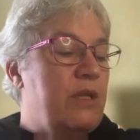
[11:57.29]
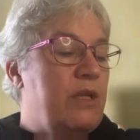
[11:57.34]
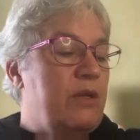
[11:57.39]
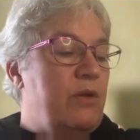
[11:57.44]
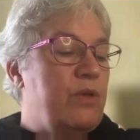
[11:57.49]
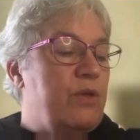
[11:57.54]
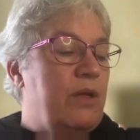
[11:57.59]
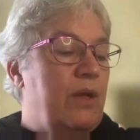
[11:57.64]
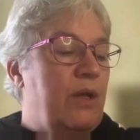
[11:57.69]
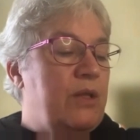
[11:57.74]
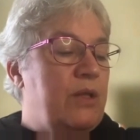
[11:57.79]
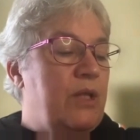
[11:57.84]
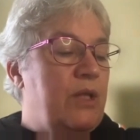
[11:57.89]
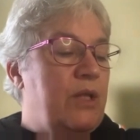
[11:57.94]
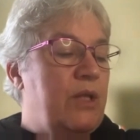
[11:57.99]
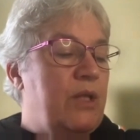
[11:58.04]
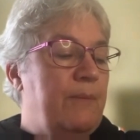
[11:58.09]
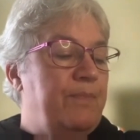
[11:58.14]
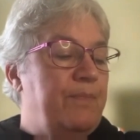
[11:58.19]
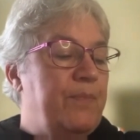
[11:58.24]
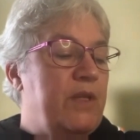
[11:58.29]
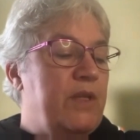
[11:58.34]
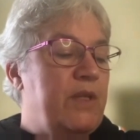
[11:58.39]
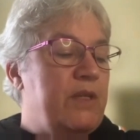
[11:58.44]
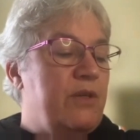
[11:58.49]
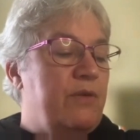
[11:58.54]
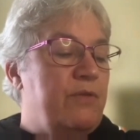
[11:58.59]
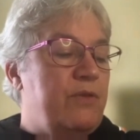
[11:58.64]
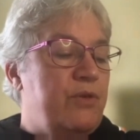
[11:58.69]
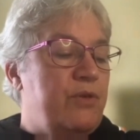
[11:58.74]
The
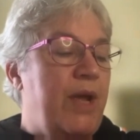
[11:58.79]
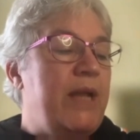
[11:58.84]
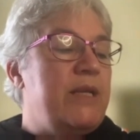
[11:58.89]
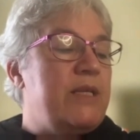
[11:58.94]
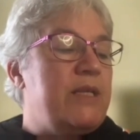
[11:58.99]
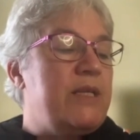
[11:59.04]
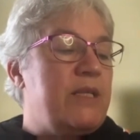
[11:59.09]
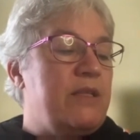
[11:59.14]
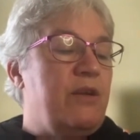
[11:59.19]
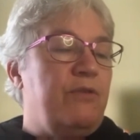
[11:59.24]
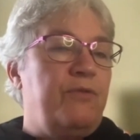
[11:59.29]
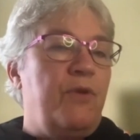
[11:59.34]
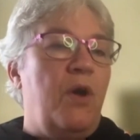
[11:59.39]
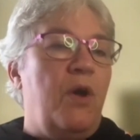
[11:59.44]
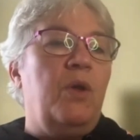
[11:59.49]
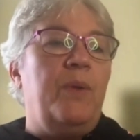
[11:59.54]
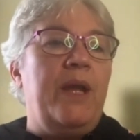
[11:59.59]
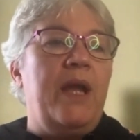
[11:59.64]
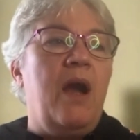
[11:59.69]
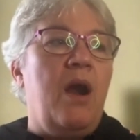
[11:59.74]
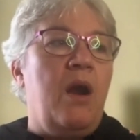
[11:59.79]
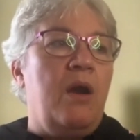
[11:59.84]
sort of trends that they're following